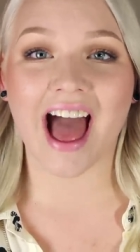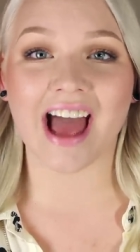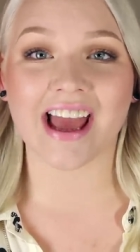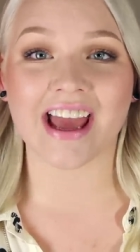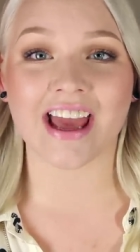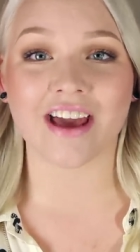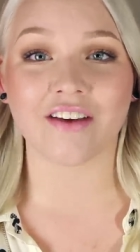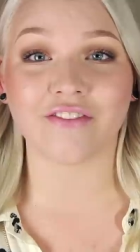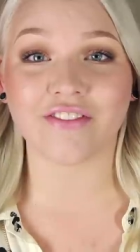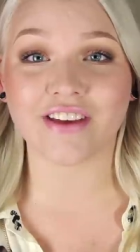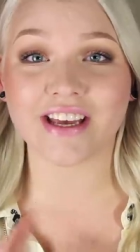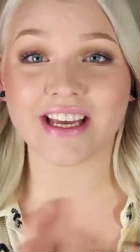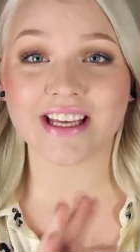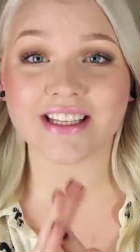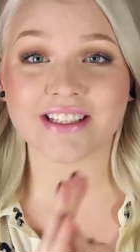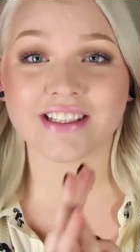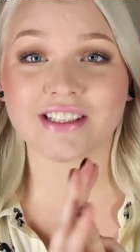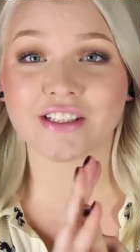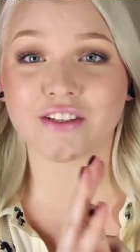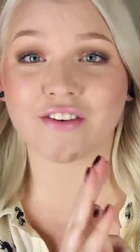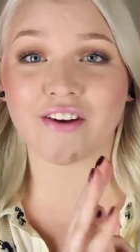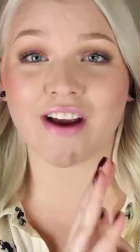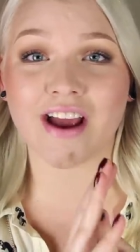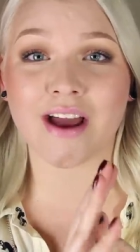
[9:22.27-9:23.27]
I have
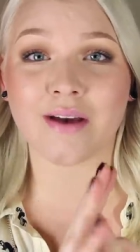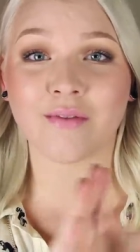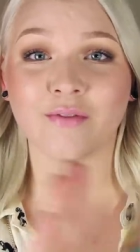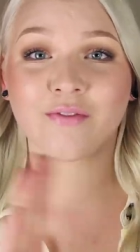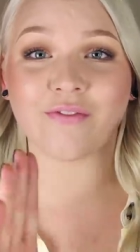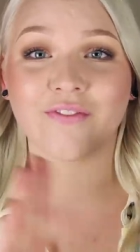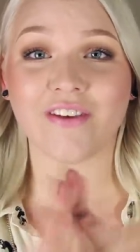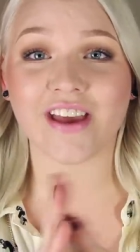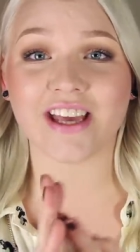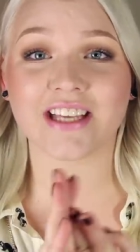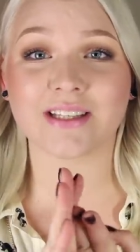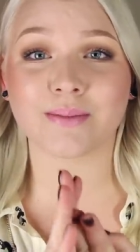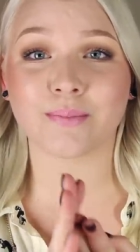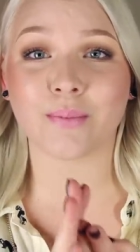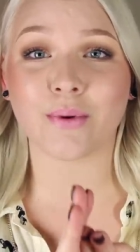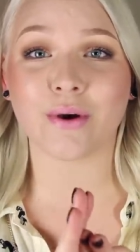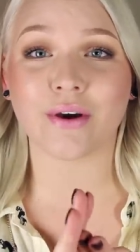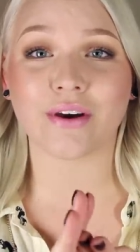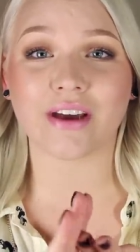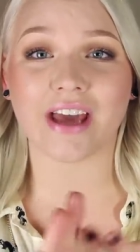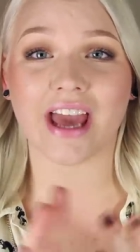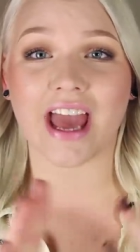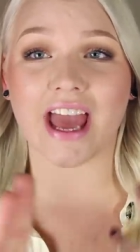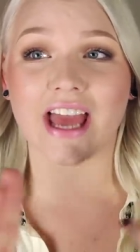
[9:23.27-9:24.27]
Instagram,
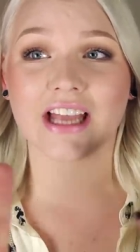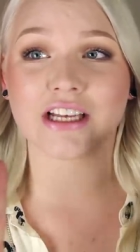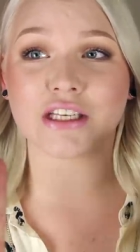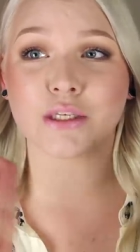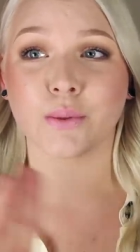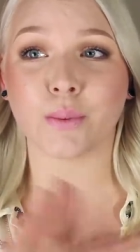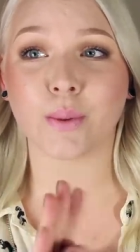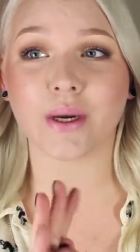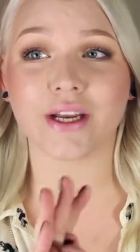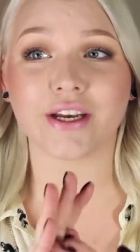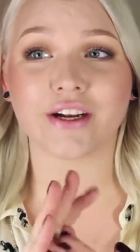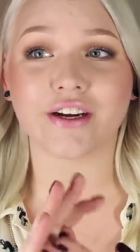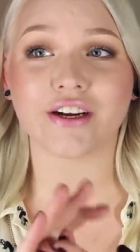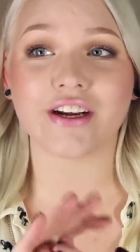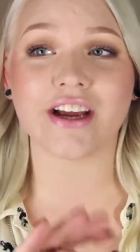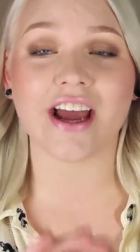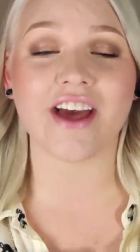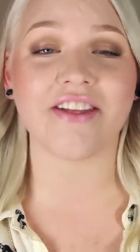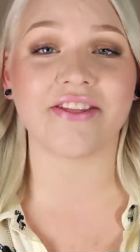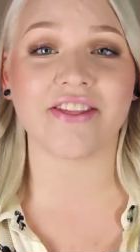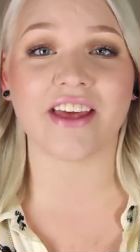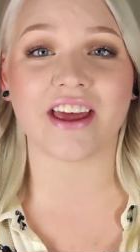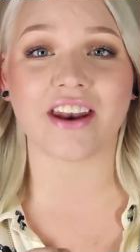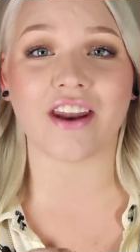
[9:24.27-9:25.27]
Facebook, and Twitter
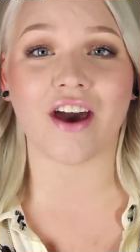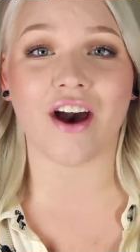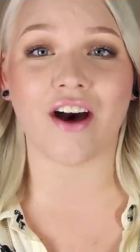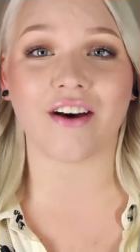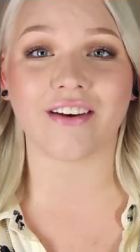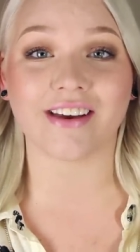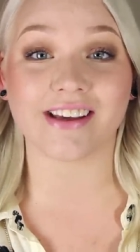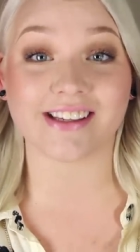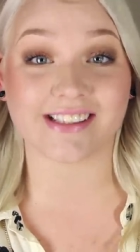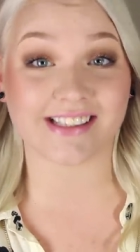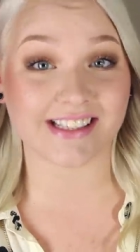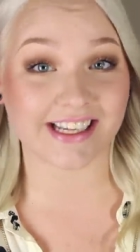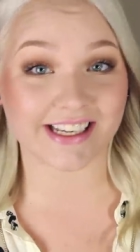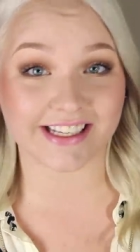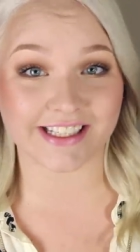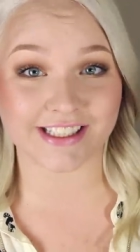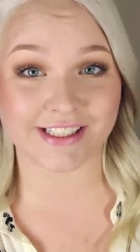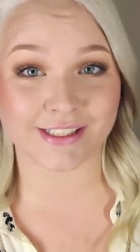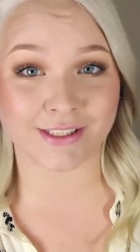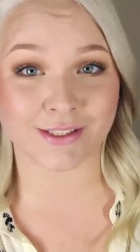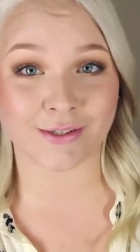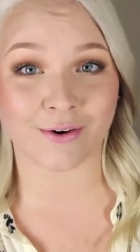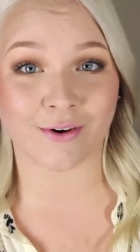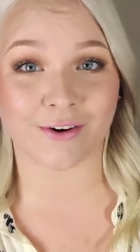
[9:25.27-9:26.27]
and that all is Nikkie
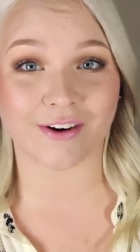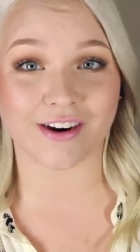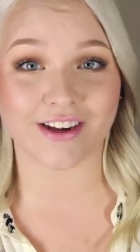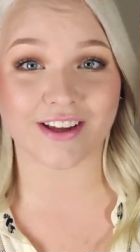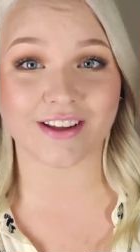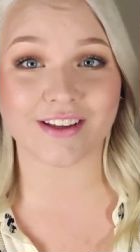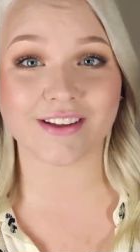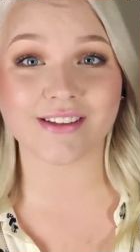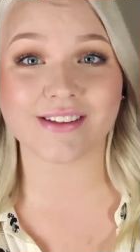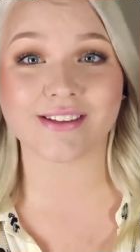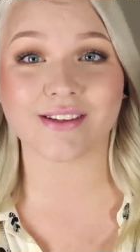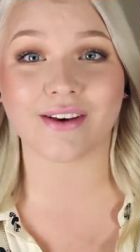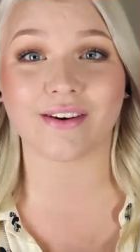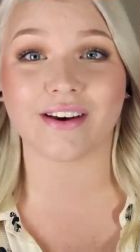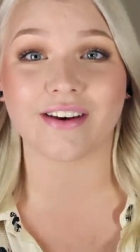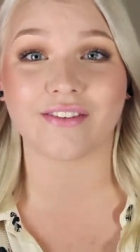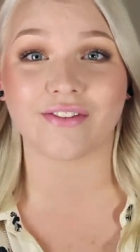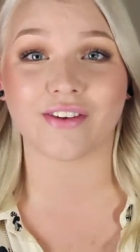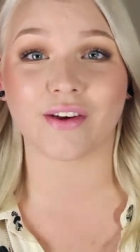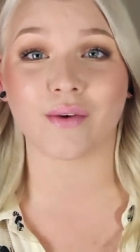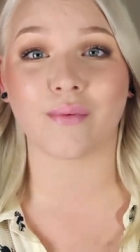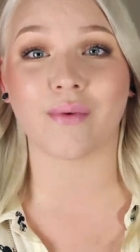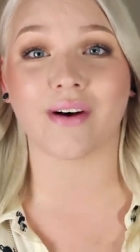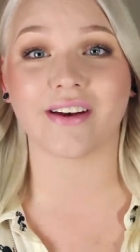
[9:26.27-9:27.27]
Tutorials. So
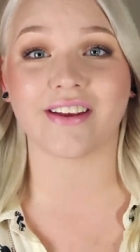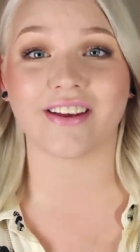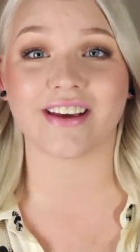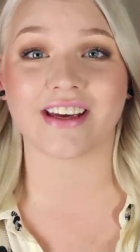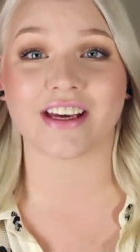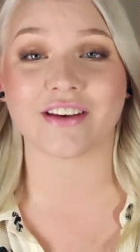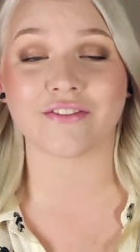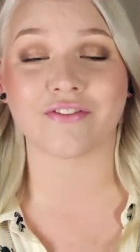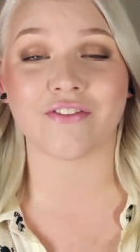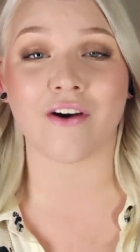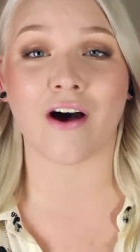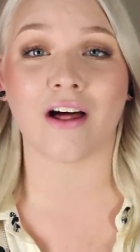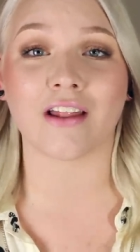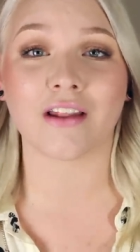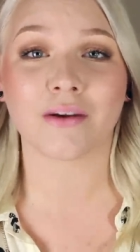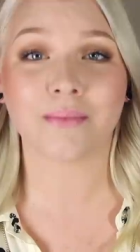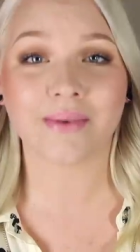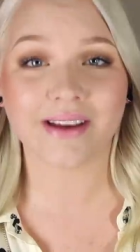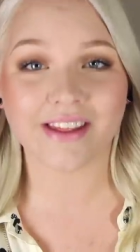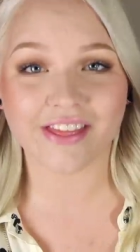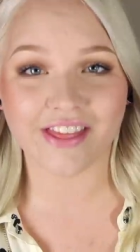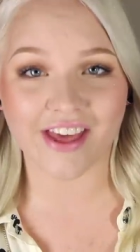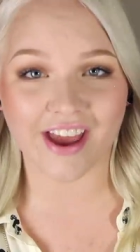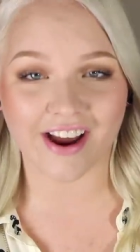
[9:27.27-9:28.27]
if you want you can follow
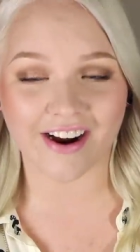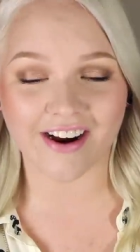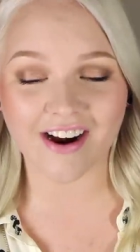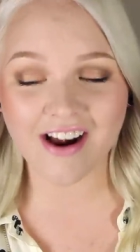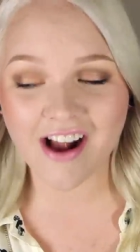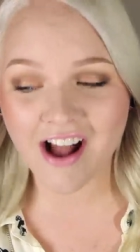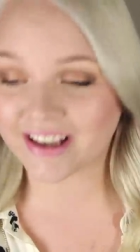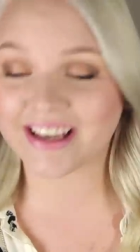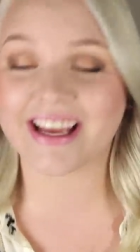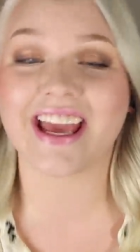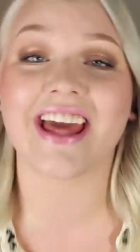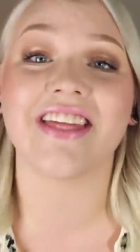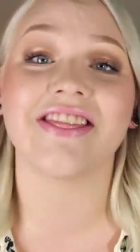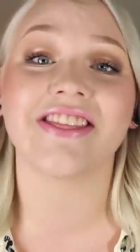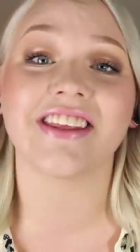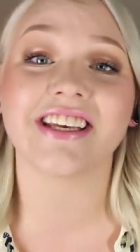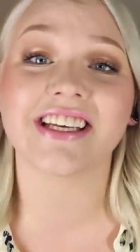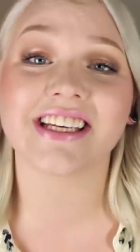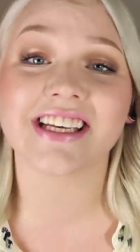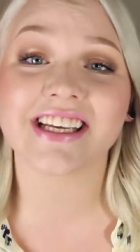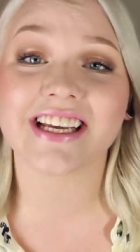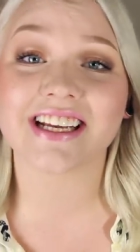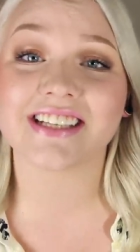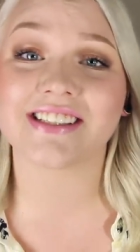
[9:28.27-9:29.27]
me there. Again,
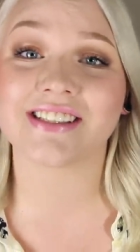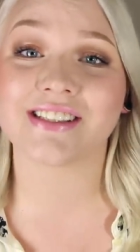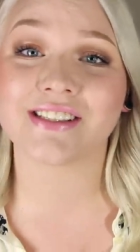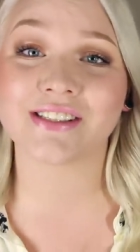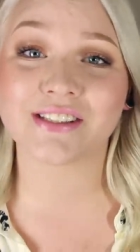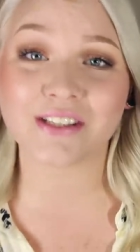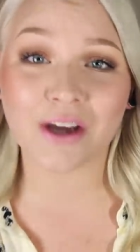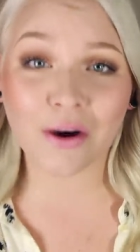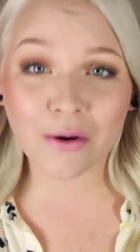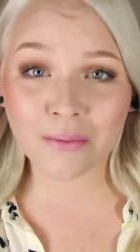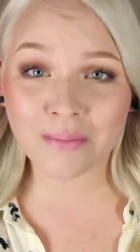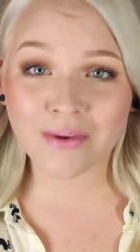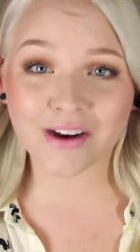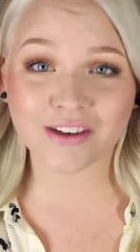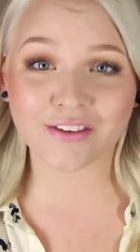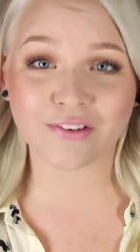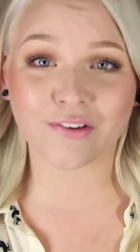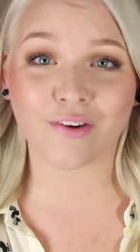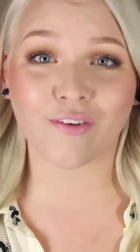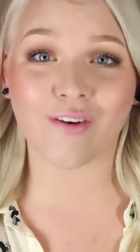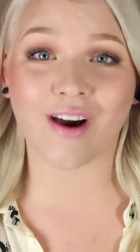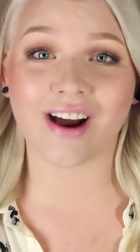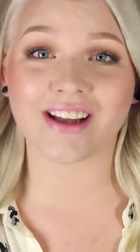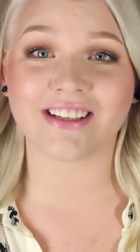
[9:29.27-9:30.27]
thank you guys so much
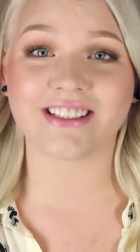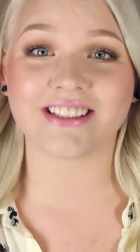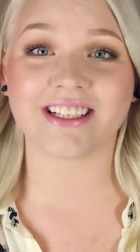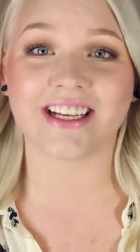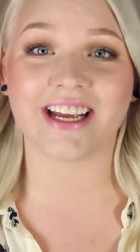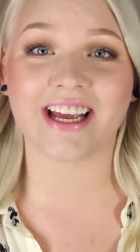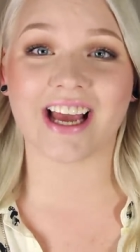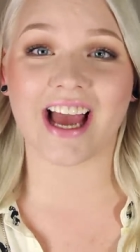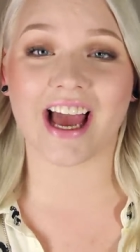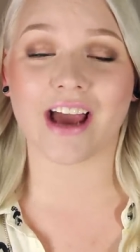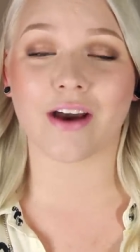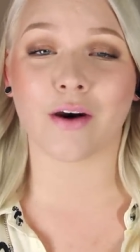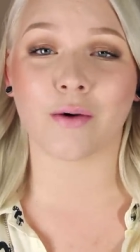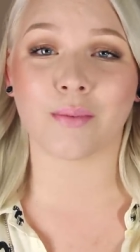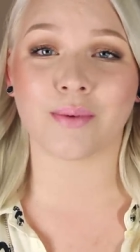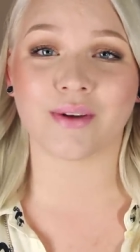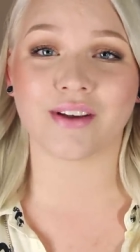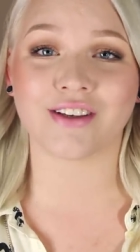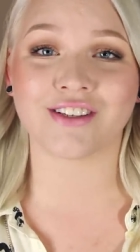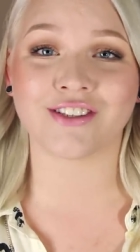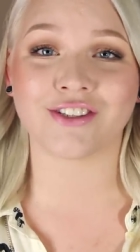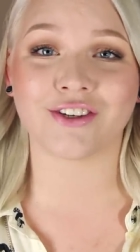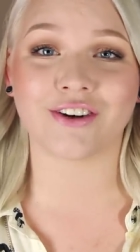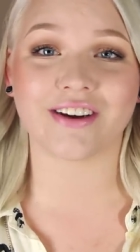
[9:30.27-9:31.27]
for watching. I hope
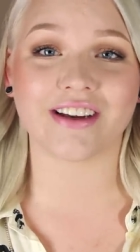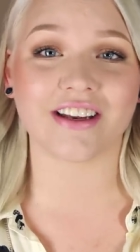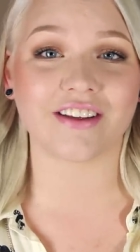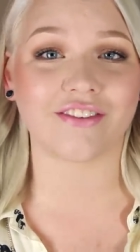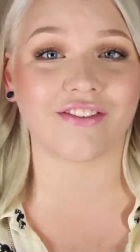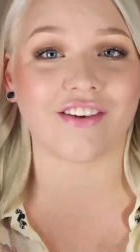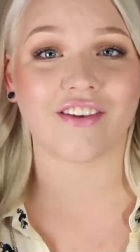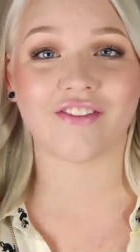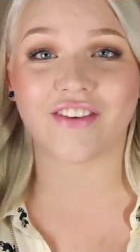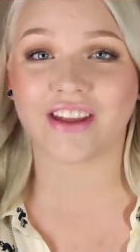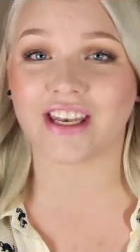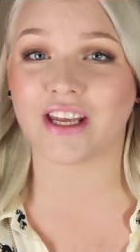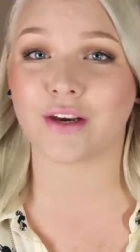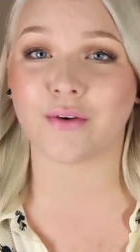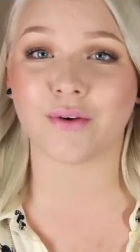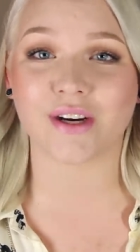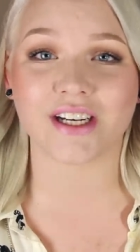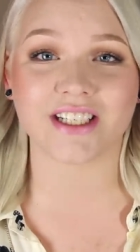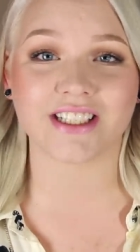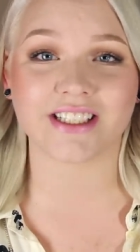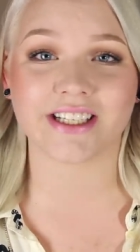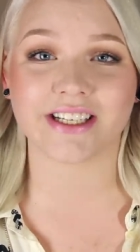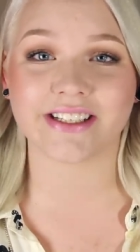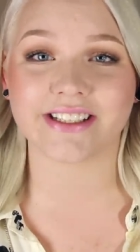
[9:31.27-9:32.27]
you enjoyed. If you have any
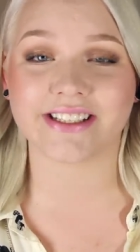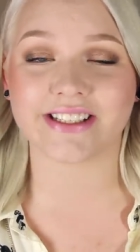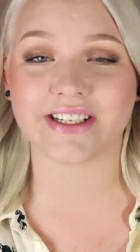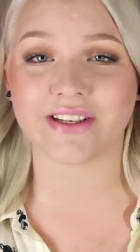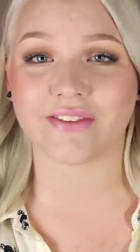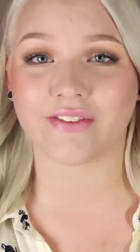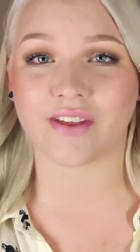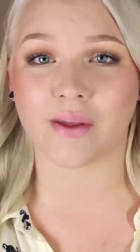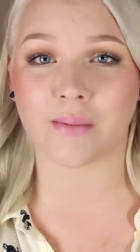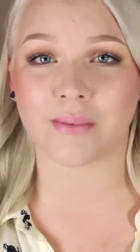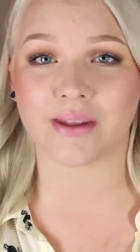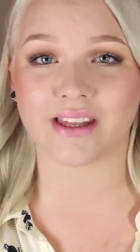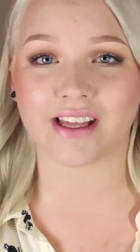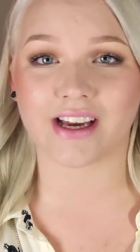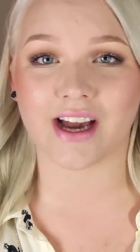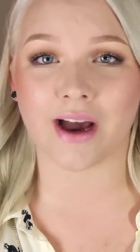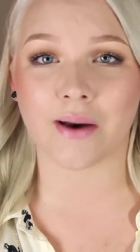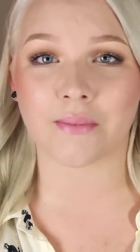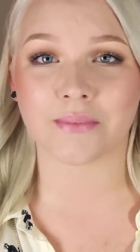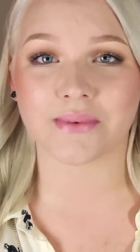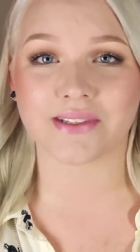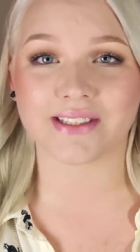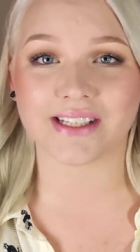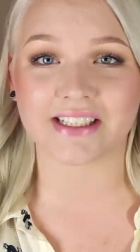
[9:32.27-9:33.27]
questions, leave them in the
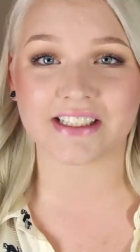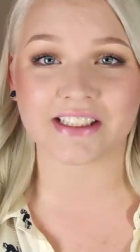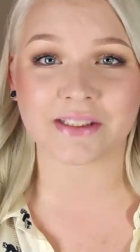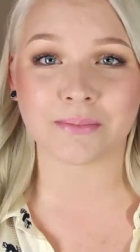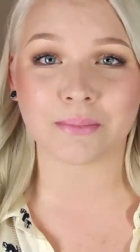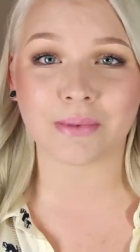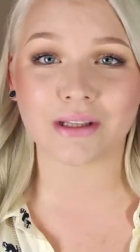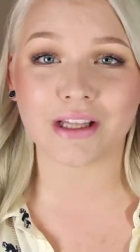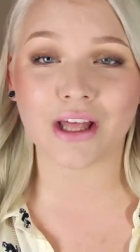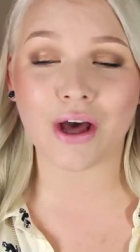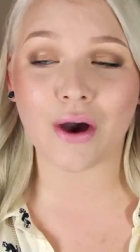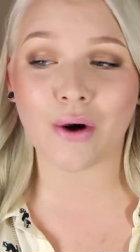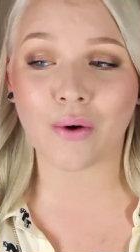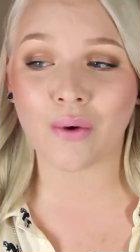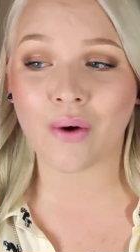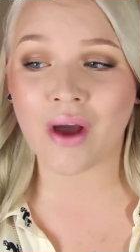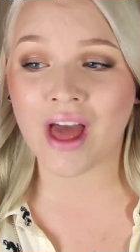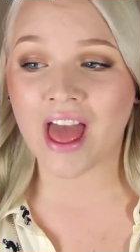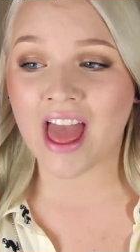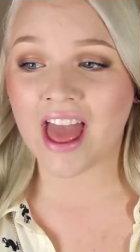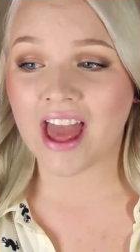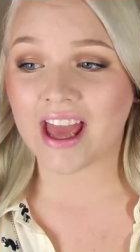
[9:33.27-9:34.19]
comment section below.